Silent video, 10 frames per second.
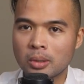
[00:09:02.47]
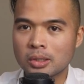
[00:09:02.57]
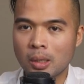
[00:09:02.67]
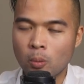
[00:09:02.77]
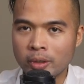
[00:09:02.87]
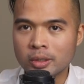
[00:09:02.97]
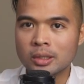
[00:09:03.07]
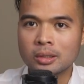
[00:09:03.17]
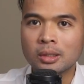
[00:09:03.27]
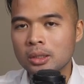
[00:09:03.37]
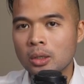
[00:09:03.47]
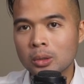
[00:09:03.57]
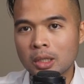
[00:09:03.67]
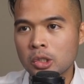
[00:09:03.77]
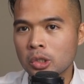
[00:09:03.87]
because I wanted the
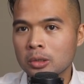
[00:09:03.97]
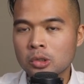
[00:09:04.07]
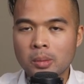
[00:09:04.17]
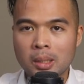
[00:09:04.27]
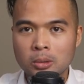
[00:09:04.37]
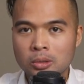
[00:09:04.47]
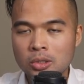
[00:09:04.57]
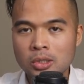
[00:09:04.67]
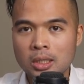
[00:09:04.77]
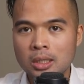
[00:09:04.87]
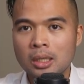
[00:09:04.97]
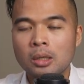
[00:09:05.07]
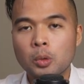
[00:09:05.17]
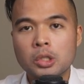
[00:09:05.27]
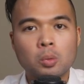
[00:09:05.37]
online journal to be able to see
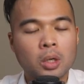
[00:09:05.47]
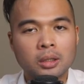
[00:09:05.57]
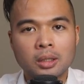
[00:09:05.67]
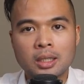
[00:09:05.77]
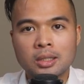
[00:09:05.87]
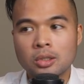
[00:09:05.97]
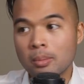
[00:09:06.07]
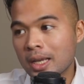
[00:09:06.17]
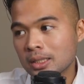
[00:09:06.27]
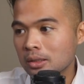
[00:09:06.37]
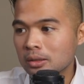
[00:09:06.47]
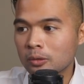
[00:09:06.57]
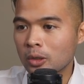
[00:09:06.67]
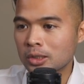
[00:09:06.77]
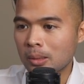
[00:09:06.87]
which one is the best,
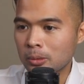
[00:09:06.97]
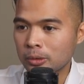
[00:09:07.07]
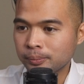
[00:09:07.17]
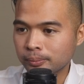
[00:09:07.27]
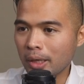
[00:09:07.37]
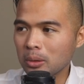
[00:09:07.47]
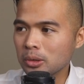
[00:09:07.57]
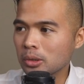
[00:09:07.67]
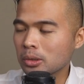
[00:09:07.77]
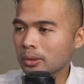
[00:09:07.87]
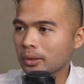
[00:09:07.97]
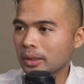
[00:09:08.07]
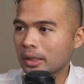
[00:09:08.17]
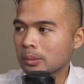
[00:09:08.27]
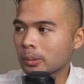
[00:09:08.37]
for example. I also took
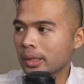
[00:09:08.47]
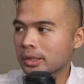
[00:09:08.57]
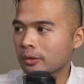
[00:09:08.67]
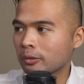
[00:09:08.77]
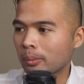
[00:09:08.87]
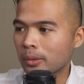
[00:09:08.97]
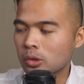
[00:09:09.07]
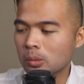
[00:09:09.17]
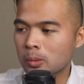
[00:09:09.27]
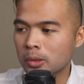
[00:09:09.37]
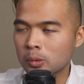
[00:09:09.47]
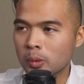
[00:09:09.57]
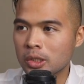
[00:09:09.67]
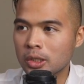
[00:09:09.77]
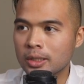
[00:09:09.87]
inspiration from this report,
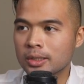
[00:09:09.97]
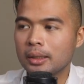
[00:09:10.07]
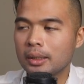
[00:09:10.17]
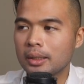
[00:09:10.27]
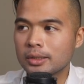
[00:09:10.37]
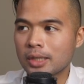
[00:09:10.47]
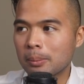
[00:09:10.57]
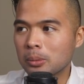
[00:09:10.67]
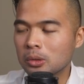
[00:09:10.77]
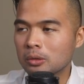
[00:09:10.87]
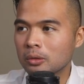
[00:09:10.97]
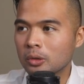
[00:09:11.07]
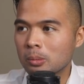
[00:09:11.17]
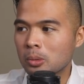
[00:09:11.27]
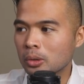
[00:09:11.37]
which is an example of a
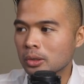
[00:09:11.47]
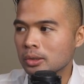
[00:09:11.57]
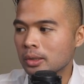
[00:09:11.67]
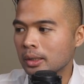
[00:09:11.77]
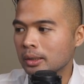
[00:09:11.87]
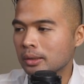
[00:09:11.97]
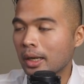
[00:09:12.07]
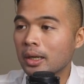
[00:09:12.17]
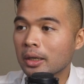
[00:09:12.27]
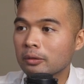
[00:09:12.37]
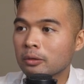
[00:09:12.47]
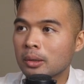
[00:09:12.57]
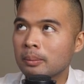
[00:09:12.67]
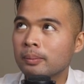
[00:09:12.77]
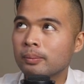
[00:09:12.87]
report that I got it
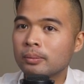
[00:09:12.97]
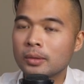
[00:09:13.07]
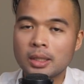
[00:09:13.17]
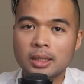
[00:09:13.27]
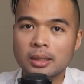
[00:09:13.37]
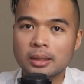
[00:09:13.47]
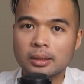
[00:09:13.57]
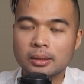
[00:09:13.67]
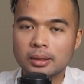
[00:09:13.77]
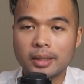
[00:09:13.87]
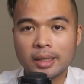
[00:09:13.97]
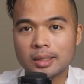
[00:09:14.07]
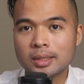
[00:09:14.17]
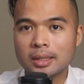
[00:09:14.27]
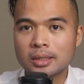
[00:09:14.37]
from the, the data
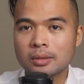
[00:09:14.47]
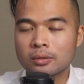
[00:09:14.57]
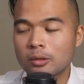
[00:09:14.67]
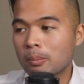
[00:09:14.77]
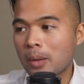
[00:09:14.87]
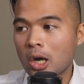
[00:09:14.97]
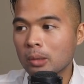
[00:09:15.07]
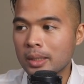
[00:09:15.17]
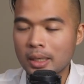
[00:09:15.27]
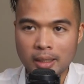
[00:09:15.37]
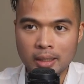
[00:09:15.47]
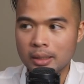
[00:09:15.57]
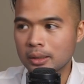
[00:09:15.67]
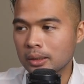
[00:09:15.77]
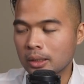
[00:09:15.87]
sets from Power B I
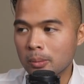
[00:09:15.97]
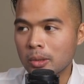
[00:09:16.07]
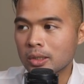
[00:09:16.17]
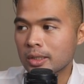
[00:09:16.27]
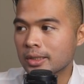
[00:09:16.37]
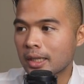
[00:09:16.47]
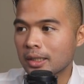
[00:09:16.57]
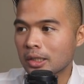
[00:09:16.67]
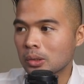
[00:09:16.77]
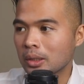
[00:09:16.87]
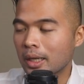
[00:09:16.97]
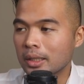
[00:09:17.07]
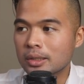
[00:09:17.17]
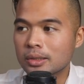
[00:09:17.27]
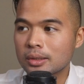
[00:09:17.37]
uh, community site, actually. And
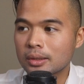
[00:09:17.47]
it's,